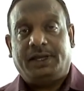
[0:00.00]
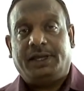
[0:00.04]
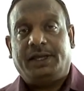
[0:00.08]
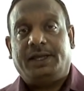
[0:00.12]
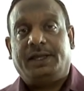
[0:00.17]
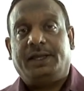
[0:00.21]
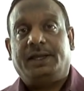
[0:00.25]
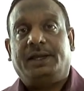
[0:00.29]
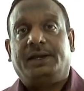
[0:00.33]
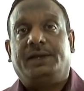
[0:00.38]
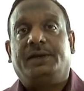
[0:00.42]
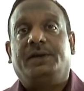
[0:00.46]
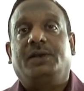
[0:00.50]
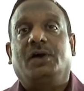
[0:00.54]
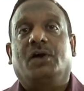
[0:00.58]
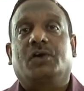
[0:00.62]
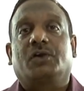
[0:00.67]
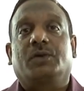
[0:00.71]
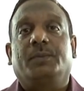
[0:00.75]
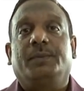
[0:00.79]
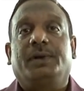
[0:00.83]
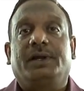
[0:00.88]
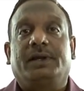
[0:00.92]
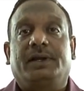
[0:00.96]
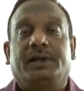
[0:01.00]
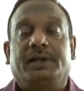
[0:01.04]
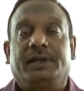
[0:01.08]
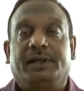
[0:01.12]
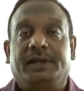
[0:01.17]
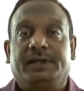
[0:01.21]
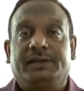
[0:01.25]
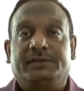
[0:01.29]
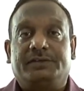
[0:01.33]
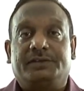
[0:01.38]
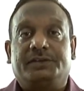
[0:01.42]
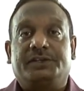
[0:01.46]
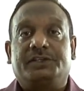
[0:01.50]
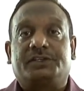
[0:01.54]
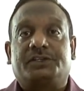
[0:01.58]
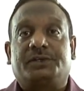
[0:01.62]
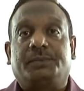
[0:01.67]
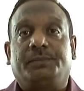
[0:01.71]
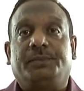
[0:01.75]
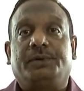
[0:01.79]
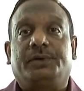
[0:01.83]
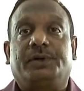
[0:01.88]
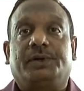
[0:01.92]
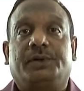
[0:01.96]
a document is
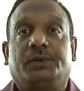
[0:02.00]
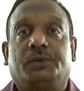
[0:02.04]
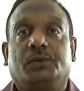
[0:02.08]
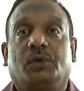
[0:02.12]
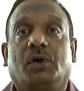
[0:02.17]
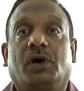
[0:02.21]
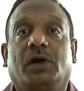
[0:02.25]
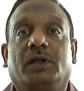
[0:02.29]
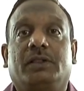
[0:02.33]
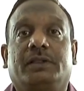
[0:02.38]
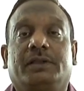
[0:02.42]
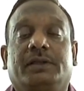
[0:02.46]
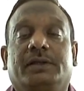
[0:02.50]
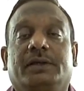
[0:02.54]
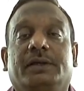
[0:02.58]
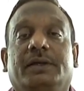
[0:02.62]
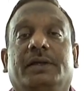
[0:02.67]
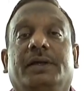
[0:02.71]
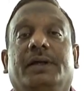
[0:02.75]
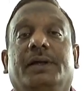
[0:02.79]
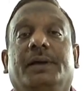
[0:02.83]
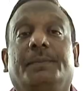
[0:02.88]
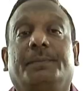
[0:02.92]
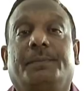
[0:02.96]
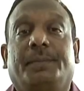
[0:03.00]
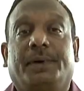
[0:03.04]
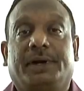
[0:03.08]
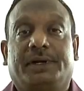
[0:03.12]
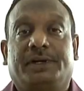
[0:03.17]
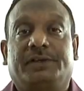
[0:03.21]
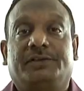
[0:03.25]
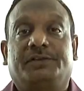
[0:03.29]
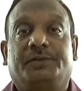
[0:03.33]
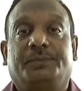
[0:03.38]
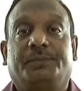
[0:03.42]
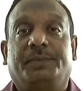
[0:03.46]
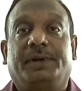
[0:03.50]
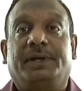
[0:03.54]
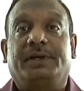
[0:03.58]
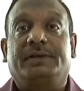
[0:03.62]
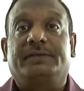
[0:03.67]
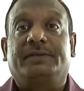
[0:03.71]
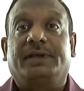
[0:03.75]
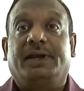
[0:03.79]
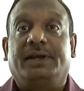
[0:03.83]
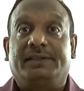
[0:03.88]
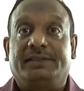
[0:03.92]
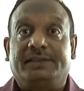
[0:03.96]
distributed to all the
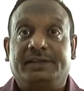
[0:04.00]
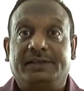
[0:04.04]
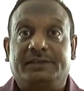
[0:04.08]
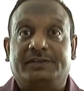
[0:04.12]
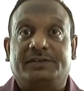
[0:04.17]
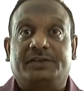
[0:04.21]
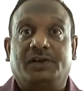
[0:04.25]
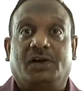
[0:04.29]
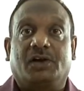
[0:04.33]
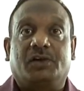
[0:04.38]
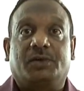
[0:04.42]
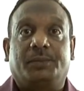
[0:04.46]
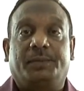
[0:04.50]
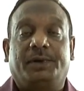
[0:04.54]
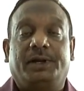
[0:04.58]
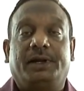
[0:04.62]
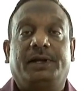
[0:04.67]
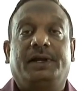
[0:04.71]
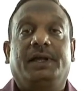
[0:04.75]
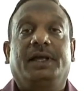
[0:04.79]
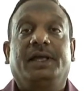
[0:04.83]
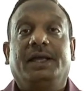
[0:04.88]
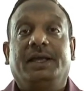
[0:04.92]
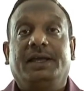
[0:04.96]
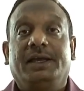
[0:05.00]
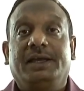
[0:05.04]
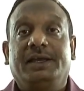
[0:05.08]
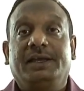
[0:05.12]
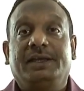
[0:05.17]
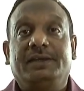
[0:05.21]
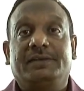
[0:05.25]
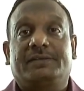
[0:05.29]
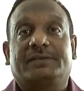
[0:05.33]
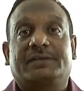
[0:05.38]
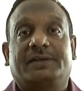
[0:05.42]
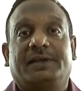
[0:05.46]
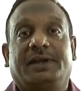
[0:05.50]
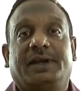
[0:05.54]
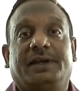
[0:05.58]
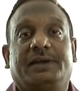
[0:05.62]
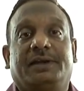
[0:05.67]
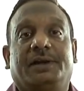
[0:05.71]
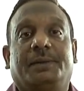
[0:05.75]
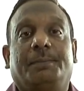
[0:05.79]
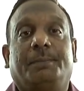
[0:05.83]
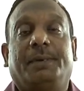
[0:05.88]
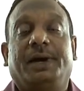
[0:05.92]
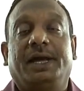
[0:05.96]
participants, and this document is
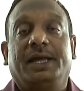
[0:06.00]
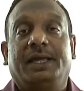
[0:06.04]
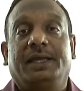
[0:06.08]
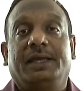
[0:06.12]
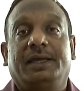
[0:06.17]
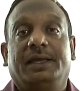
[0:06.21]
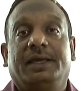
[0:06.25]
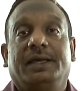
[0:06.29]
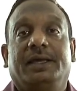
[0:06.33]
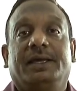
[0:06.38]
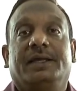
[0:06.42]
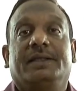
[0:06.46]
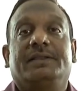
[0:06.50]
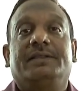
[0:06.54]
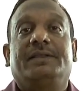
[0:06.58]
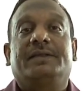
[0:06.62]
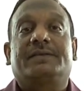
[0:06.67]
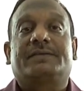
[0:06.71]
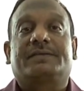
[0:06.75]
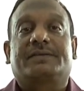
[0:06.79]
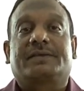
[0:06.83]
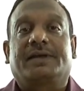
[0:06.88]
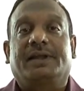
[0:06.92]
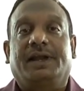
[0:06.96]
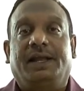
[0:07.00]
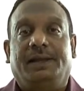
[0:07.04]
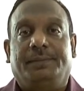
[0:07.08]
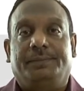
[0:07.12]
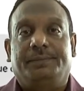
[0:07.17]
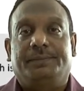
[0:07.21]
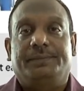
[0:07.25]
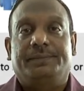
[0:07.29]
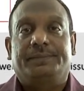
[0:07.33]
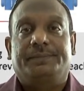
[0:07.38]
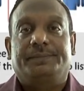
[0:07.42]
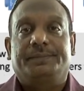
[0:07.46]
created by the scribe.